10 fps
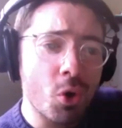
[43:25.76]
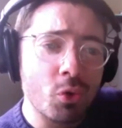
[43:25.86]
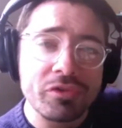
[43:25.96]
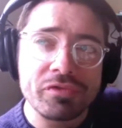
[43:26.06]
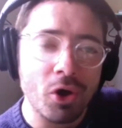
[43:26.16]
all
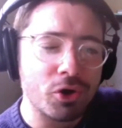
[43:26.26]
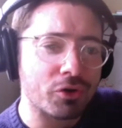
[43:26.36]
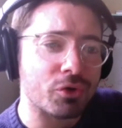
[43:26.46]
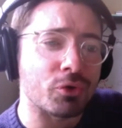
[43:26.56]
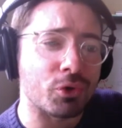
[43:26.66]
the
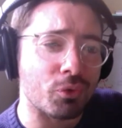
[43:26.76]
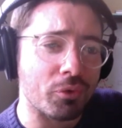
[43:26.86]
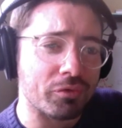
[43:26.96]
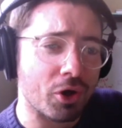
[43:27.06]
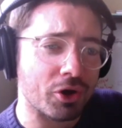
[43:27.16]
photos, all the
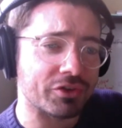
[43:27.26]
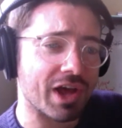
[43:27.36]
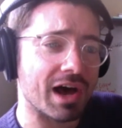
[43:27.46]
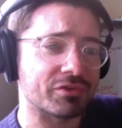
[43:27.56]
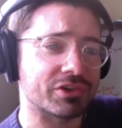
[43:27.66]
group photos
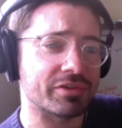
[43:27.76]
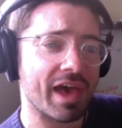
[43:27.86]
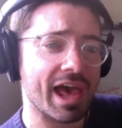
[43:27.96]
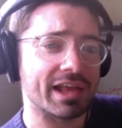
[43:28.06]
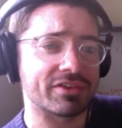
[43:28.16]
after you've
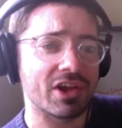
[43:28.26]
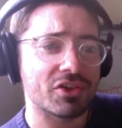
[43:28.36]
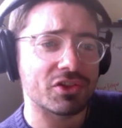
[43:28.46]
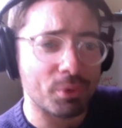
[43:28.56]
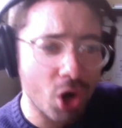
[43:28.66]
had
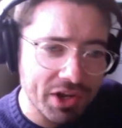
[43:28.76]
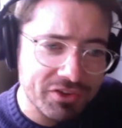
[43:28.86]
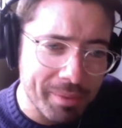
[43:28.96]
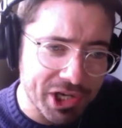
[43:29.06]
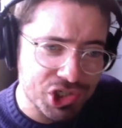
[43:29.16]
the
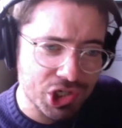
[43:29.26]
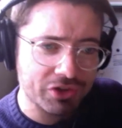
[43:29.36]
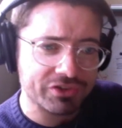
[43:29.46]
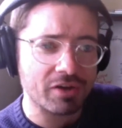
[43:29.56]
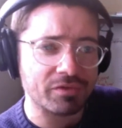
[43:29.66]
bridesmaid shit
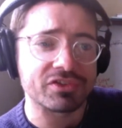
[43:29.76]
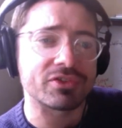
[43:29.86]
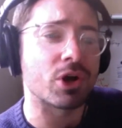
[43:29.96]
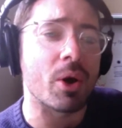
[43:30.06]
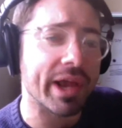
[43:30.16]
herself and
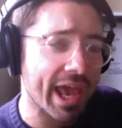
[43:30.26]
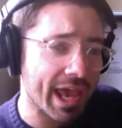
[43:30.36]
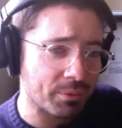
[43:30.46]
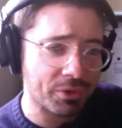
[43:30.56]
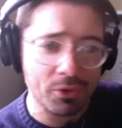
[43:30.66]
still going
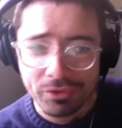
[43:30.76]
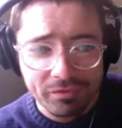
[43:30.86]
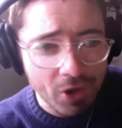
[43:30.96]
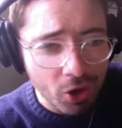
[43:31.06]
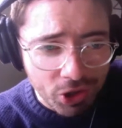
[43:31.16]
ahead with all the
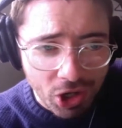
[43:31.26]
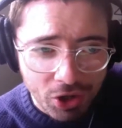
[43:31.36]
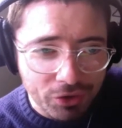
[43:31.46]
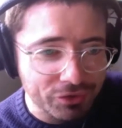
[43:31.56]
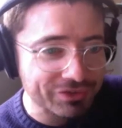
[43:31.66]

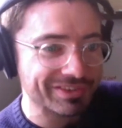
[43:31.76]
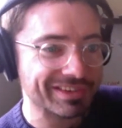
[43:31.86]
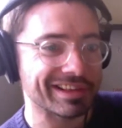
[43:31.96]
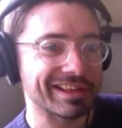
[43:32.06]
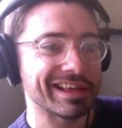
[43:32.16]
photos,
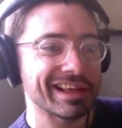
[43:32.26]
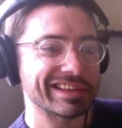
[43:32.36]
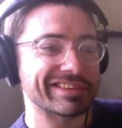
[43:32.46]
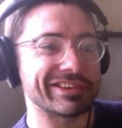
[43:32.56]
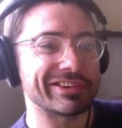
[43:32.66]

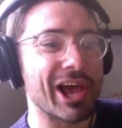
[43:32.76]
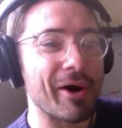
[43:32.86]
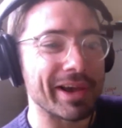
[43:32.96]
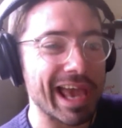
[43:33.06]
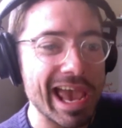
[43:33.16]
still
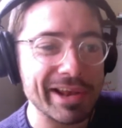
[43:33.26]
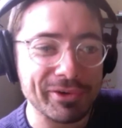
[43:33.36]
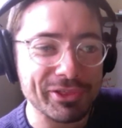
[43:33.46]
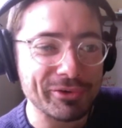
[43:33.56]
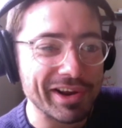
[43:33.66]
going ahead
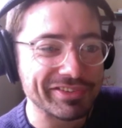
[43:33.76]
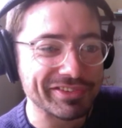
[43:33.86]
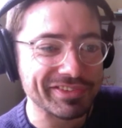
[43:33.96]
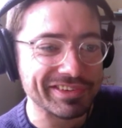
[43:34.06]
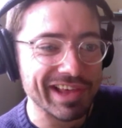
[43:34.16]
with the rest
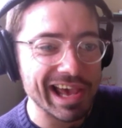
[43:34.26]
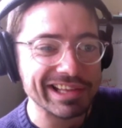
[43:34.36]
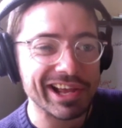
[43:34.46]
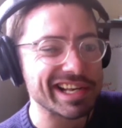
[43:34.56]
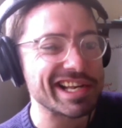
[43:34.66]
of the day,
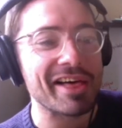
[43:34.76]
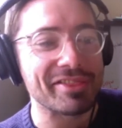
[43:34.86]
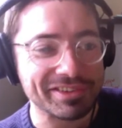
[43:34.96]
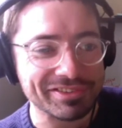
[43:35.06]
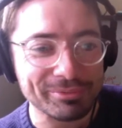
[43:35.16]
like nothing's